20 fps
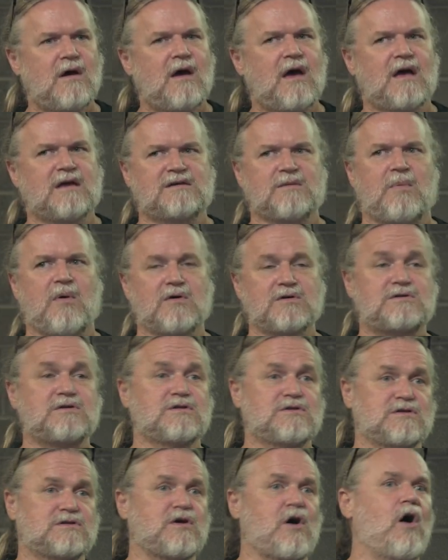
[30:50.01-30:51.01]
as opposed to
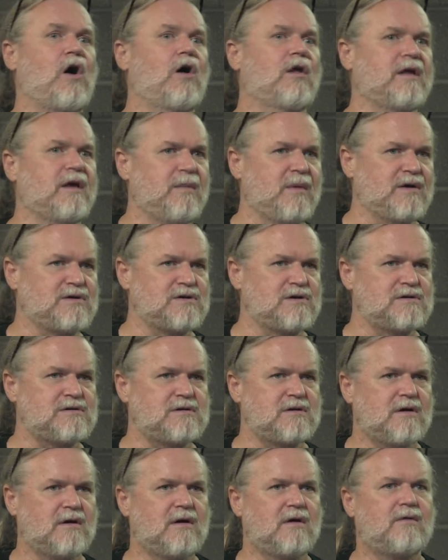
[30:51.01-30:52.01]
just all images,
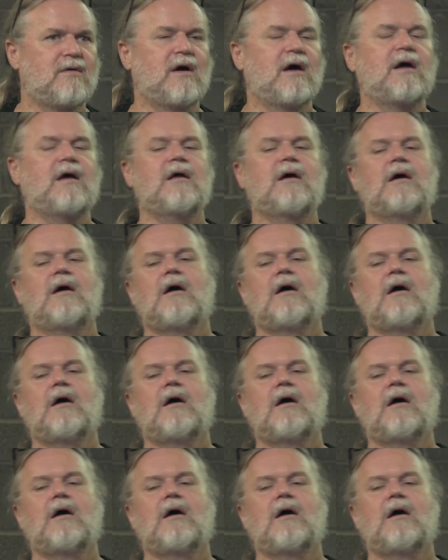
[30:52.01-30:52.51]
right?